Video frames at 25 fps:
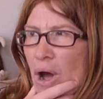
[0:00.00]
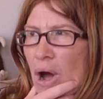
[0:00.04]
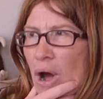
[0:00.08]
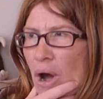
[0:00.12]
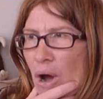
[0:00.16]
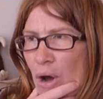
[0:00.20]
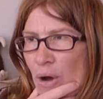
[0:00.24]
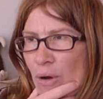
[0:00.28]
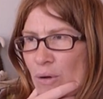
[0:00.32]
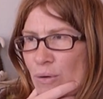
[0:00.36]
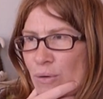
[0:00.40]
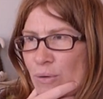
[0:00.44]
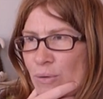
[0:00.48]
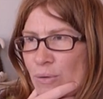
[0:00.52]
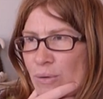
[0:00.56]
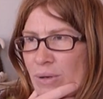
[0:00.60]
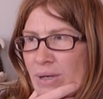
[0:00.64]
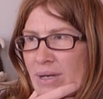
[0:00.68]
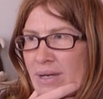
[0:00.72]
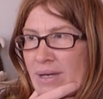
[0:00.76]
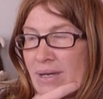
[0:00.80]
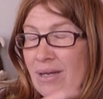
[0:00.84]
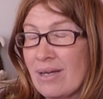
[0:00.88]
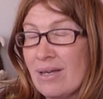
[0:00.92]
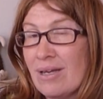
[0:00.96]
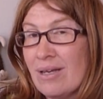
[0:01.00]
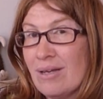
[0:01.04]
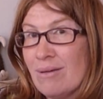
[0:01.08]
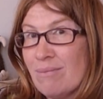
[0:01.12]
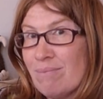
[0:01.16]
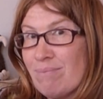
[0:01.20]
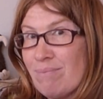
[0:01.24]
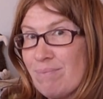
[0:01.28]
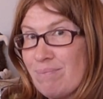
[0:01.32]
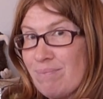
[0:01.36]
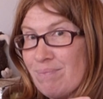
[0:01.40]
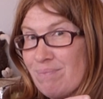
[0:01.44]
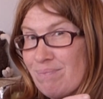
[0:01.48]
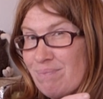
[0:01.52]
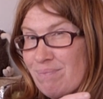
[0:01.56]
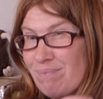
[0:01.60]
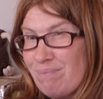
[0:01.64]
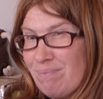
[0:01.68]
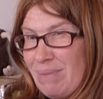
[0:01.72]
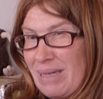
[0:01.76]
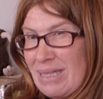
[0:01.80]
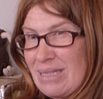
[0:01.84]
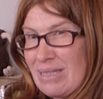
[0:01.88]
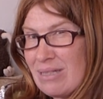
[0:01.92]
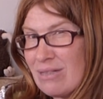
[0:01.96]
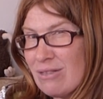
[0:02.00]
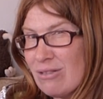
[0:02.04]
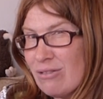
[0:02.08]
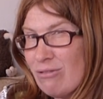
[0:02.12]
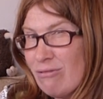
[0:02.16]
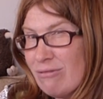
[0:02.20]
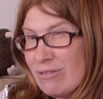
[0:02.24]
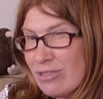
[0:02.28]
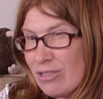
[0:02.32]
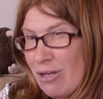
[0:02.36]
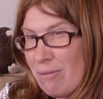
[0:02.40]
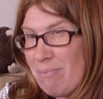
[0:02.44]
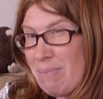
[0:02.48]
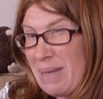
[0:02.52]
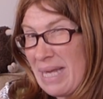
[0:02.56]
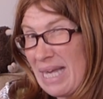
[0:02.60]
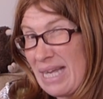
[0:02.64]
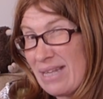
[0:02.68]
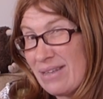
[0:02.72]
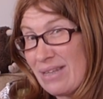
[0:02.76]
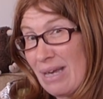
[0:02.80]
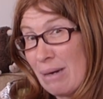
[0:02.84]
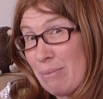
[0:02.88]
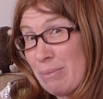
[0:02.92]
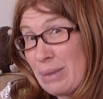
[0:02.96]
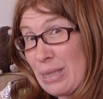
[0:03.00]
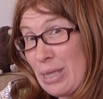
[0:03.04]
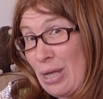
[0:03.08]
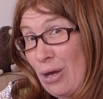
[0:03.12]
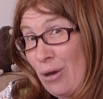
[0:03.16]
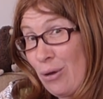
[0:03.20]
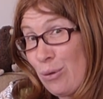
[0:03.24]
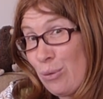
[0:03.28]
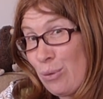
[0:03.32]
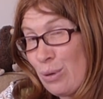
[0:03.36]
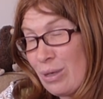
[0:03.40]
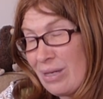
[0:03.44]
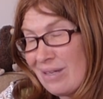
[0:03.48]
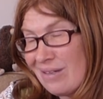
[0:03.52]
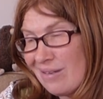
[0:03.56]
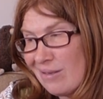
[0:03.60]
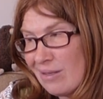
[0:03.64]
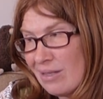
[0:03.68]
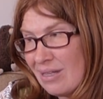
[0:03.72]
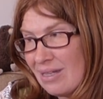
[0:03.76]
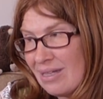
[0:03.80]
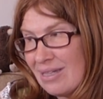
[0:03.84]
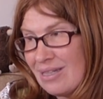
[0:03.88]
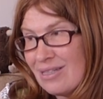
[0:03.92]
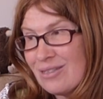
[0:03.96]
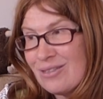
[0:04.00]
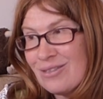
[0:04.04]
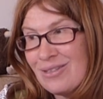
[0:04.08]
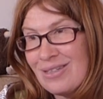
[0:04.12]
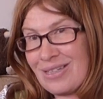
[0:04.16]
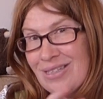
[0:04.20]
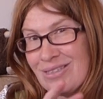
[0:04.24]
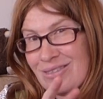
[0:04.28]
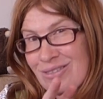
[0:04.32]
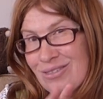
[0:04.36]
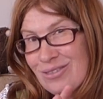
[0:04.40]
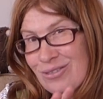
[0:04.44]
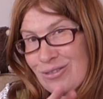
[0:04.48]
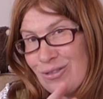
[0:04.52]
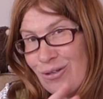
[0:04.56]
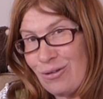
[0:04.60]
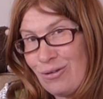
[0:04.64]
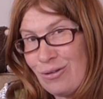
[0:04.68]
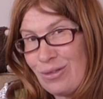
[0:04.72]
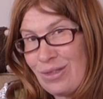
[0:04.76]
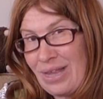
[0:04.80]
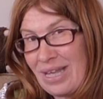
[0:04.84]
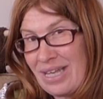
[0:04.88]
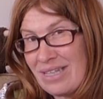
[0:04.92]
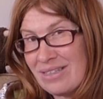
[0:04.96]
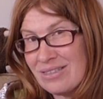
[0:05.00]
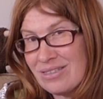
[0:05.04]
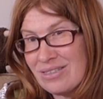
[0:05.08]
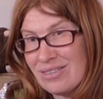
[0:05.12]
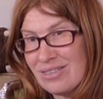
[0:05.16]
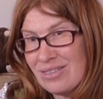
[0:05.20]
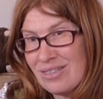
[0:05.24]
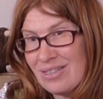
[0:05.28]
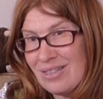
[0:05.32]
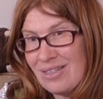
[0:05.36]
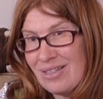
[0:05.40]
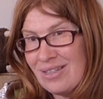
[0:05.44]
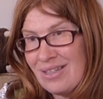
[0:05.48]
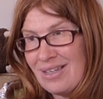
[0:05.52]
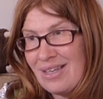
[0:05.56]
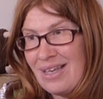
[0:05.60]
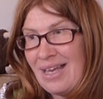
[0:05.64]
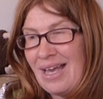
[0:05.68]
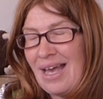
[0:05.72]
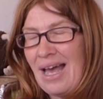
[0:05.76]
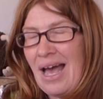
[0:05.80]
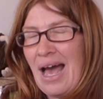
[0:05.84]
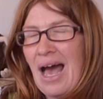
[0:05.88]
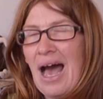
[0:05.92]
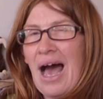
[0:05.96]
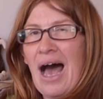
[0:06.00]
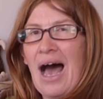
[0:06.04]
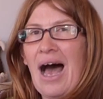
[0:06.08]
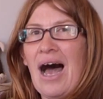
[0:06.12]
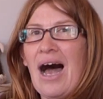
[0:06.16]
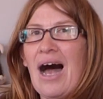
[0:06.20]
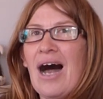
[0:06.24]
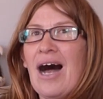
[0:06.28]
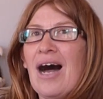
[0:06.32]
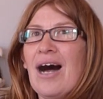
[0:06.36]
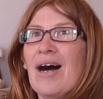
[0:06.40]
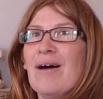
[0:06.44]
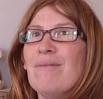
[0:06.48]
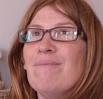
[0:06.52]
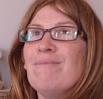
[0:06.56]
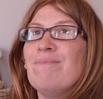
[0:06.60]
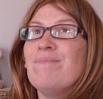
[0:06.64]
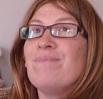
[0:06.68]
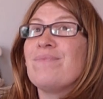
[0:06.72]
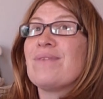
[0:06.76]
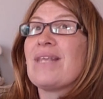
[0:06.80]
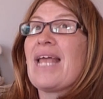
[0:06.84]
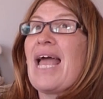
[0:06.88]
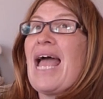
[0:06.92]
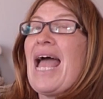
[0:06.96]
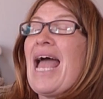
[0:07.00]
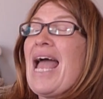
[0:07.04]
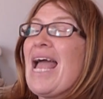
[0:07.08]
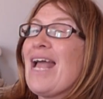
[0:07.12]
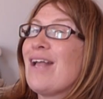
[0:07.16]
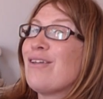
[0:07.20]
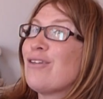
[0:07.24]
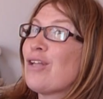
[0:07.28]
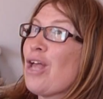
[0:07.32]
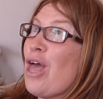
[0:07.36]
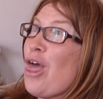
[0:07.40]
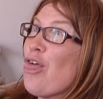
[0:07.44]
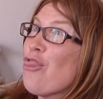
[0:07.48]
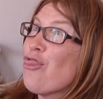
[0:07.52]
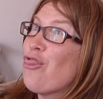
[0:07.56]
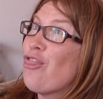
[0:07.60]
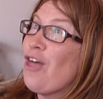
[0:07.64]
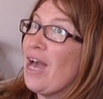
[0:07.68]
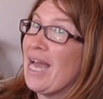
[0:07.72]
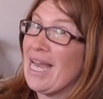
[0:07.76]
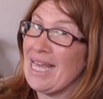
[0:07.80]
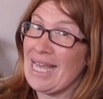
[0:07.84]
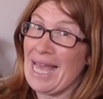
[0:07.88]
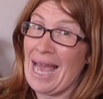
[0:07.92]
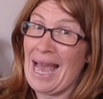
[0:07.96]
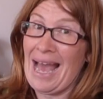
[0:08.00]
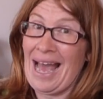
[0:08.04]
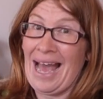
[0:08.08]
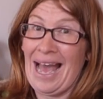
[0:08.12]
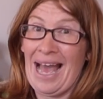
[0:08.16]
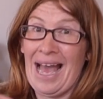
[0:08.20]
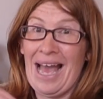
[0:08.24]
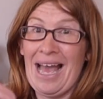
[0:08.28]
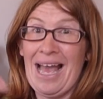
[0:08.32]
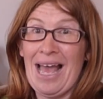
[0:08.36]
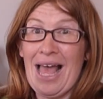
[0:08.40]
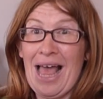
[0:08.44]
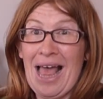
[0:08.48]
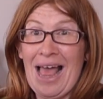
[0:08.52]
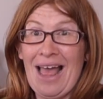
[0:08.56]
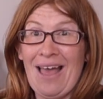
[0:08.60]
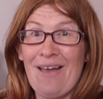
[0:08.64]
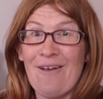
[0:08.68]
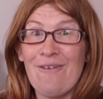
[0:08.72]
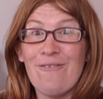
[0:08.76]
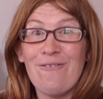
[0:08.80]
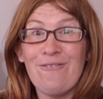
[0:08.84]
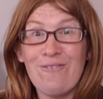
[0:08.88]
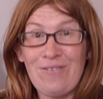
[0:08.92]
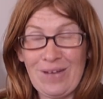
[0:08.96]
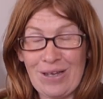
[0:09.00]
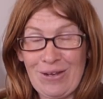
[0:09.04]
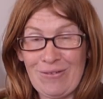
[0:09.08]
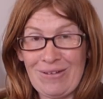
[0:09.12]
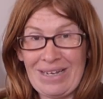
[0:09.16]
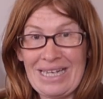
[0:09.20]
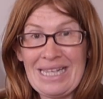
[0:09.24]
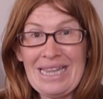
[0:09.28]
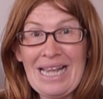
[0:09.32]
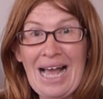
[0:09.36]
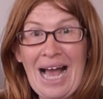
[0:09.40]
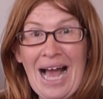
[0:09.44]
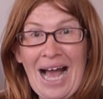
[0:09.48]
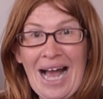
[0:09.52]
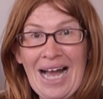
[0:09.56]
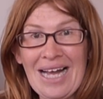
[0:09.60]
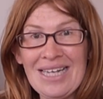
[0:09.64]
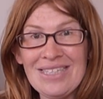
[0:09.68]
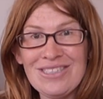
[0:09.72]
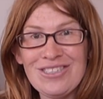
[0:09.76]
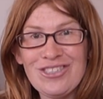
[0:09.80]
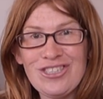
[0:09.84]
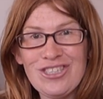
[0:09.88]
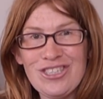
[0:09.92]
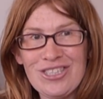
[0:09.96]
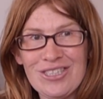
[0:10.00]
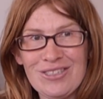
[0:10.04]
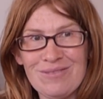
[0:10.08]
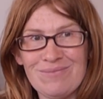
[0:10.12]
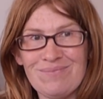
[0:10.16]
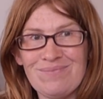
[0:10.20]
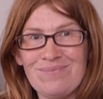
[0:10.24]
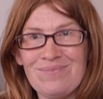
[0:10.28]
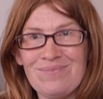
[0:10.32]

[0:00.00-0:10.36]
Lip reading: O, but it could also be a W. And it's two things. And they are very large.